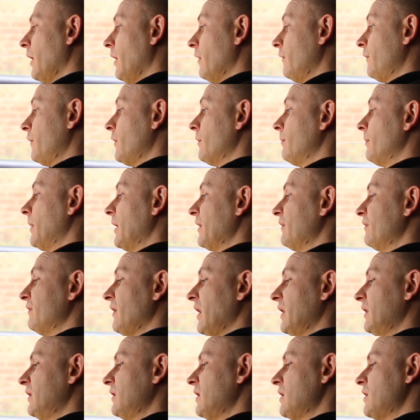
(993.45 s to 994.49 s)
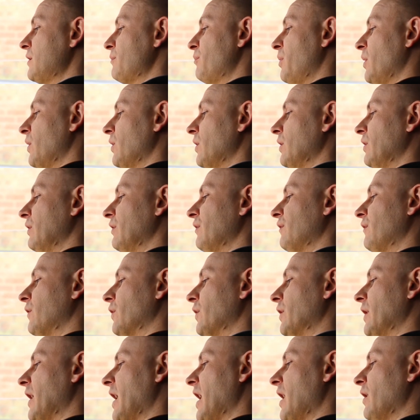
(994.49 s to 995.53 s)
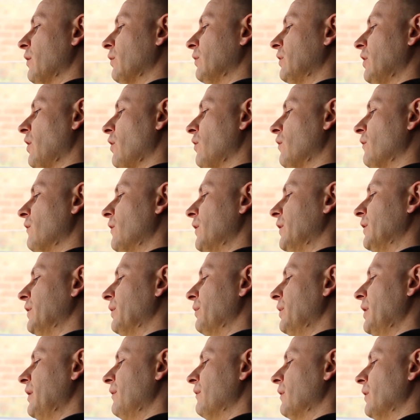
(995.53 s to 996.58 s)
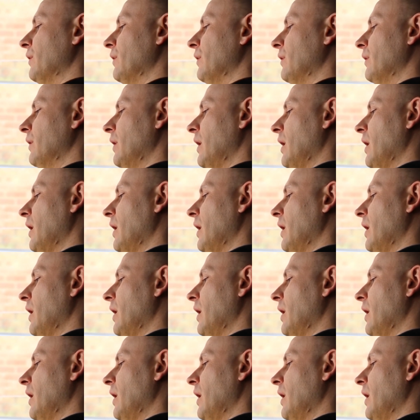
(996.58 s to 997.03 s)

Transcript: From my vantage point far out over the river,